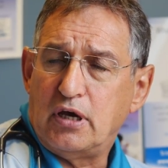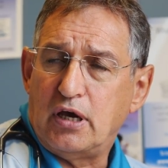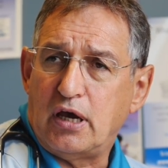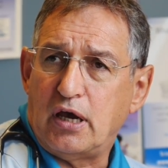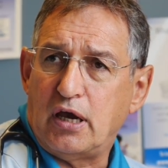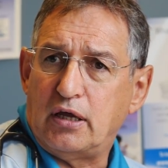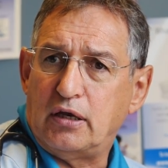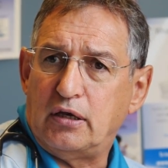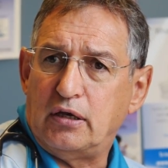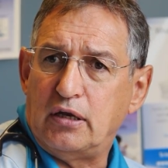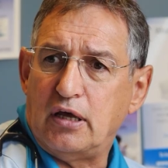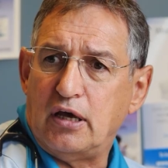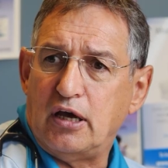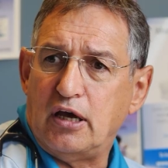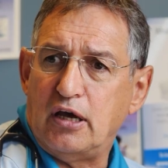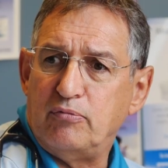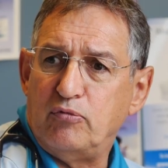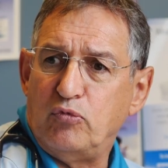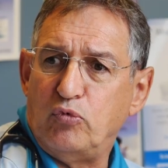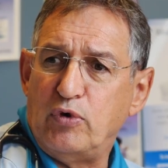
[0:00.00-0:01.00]
And
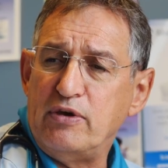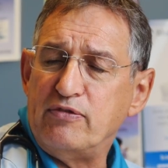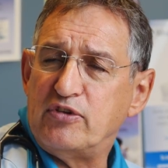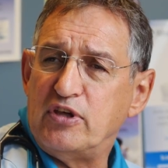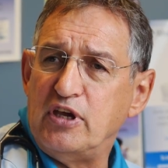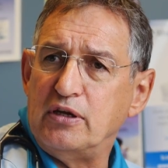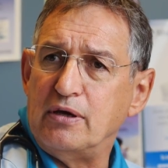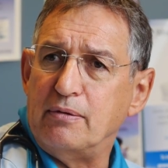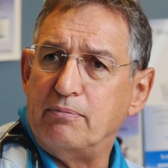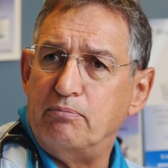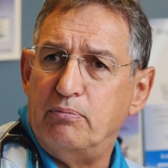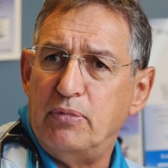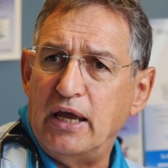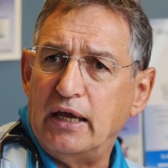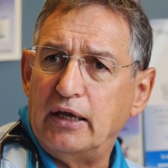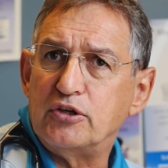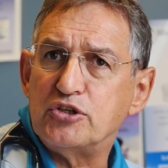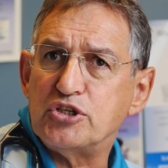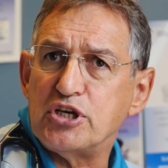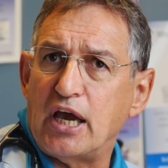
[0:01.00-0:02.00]
we've seen a
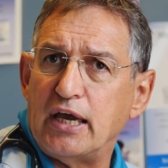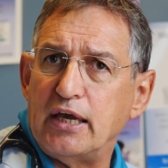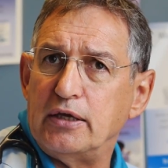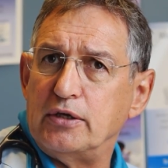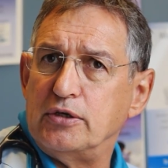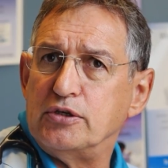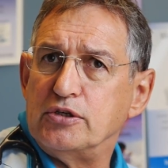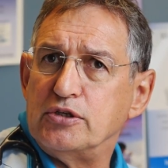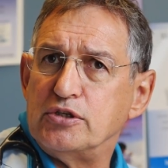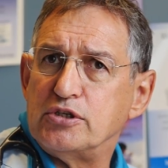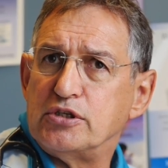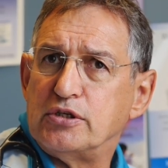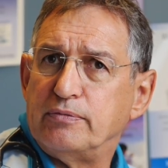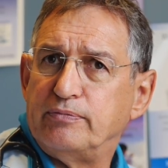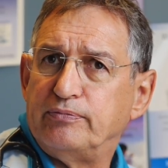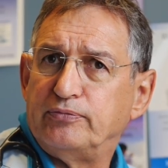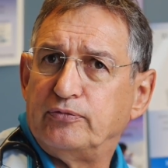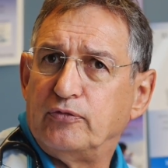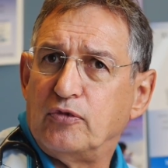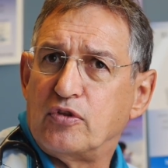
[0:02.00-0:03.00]
big change
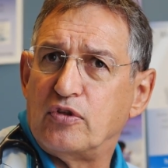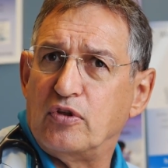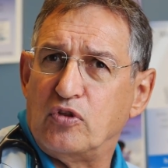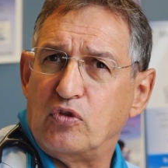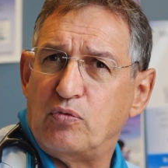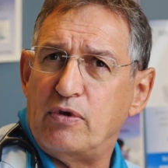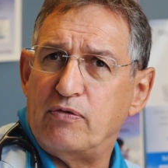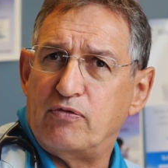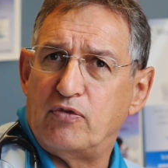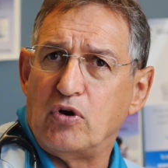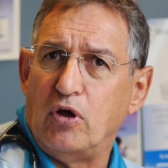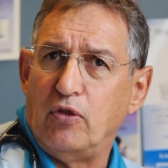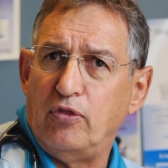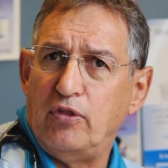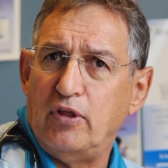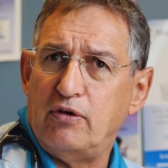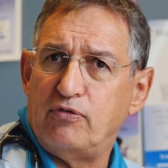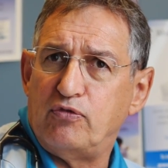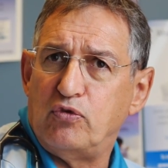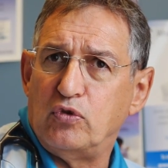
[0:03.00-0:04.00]
since we've gone
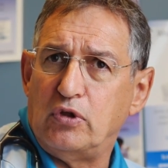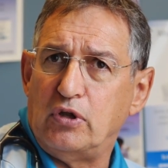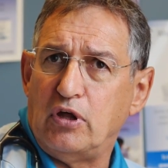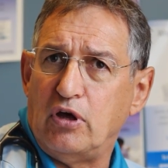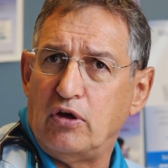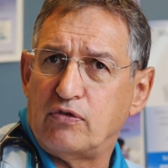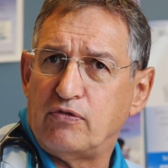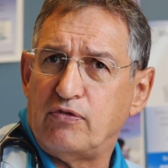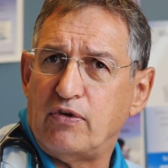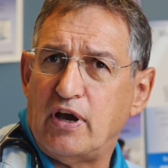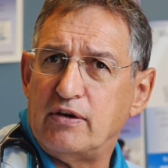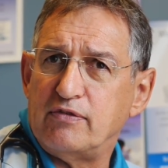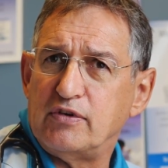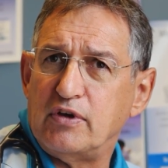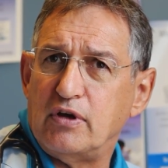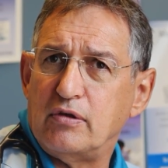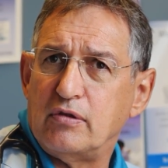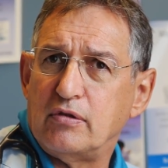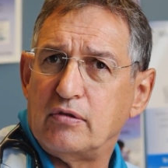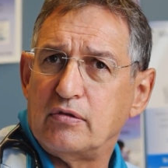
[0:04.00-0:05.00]
there for the last 5
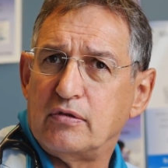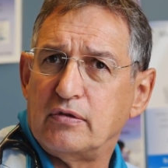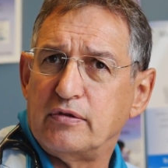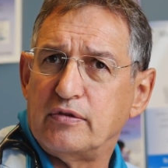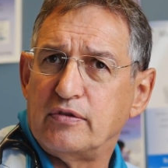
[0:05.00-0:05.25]
years.